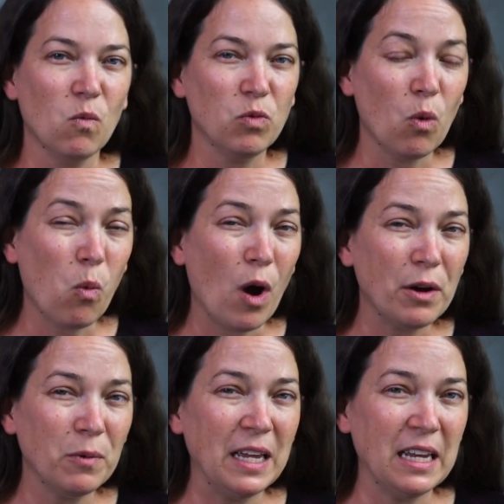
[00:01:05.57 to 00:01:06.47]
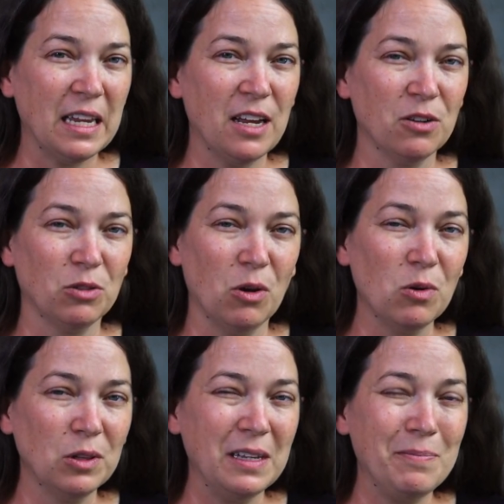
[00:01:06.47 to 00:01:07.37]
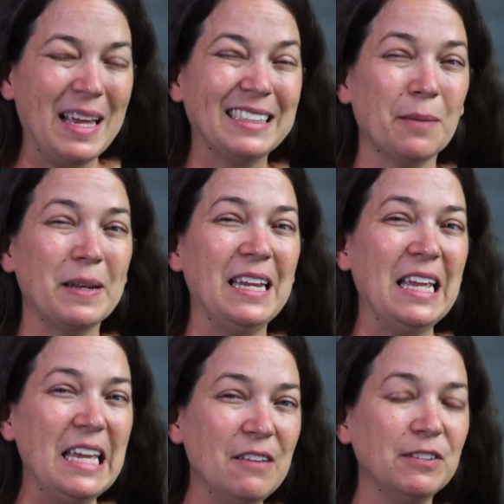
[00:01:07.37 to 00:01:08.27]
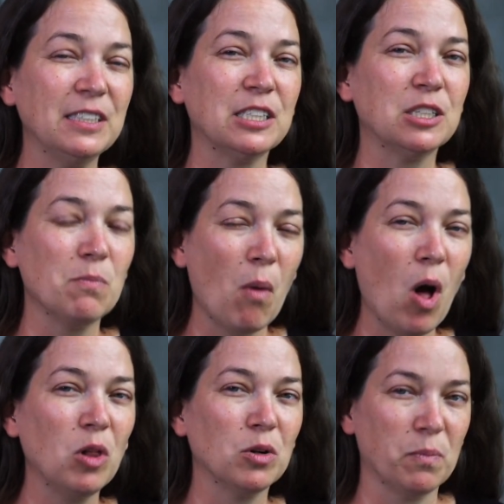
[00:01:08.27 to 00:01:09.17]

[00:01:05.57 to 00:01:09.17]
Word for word: The water we get here locally makes up an even smaller